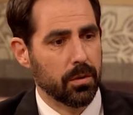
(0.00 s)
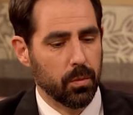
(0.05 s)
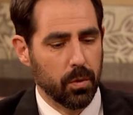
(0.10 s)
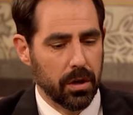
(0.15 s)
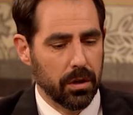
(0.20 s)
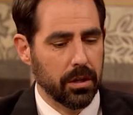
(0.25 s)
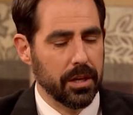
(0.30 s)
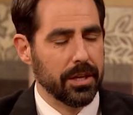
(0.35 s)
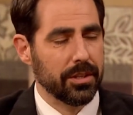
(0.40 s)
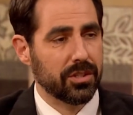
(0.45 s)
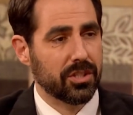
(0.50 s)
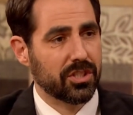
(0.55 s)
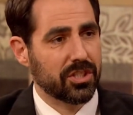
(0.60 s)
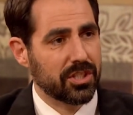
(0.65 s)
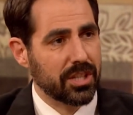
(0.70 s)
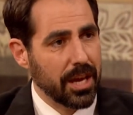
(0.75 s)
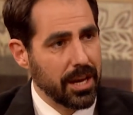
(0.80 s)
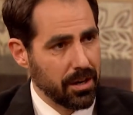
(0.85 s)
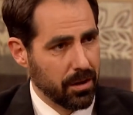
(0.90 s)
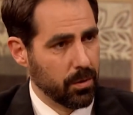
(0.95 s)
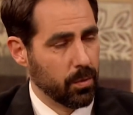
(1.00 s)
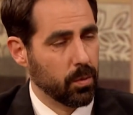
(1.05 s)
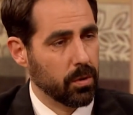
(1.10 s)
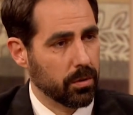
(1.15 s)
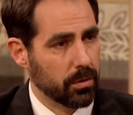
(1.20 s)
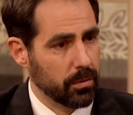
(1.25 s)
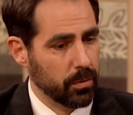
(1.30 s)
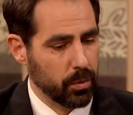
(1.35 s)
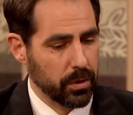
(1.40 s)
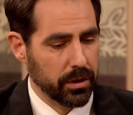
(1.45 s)
Well, Satan
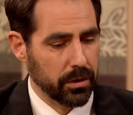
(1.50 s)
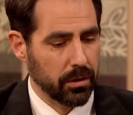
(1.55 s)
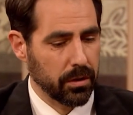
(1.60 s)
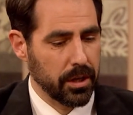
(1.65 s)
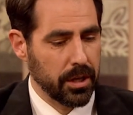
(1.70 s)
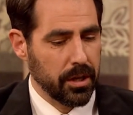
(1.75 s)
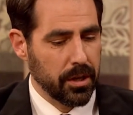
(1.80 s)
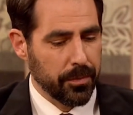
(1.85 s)
will, will,